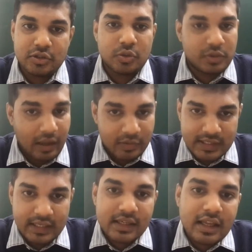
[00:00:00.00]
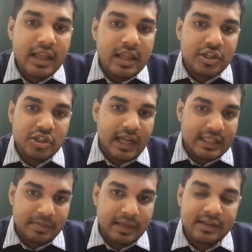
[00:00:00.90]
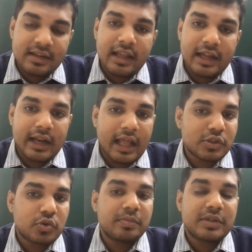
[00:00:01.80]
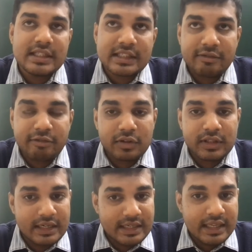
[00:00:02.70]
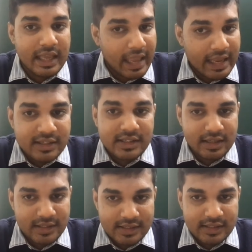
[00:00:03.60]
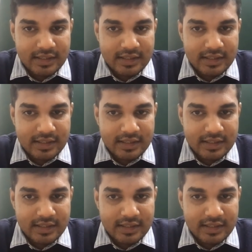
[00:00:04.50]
2000. She has been a classroom teacher for 38 years,